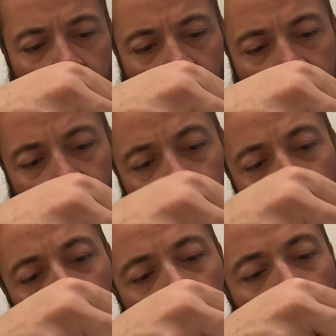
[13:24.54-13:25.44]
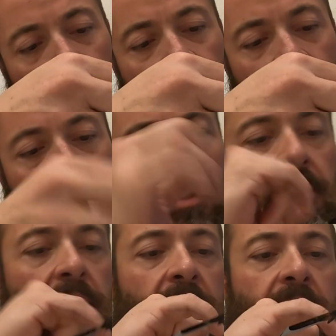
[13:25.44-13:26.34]
also very relieved that
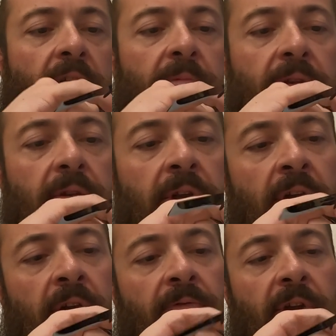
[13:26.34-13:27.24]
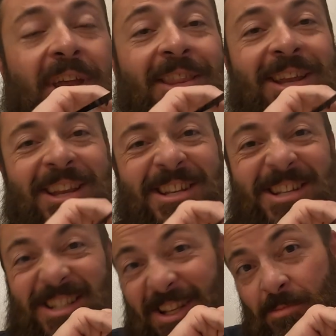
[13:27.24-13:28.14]
Horizon Hobby took care of it and they didn't
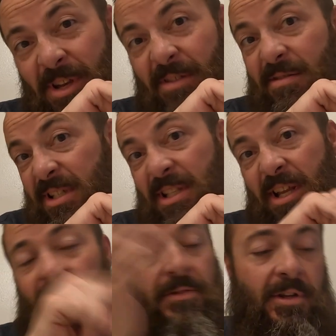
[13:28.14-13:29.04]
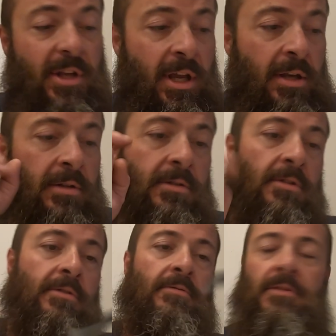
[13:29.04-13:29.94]
just leave me stiffed and
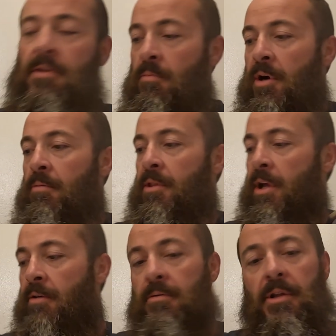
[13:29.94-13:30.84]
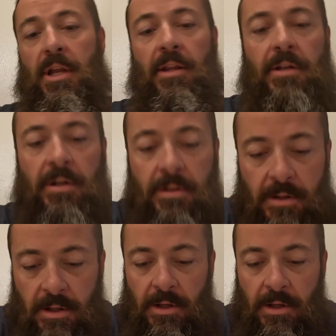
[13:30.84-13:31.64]
screwed somewhere without anything.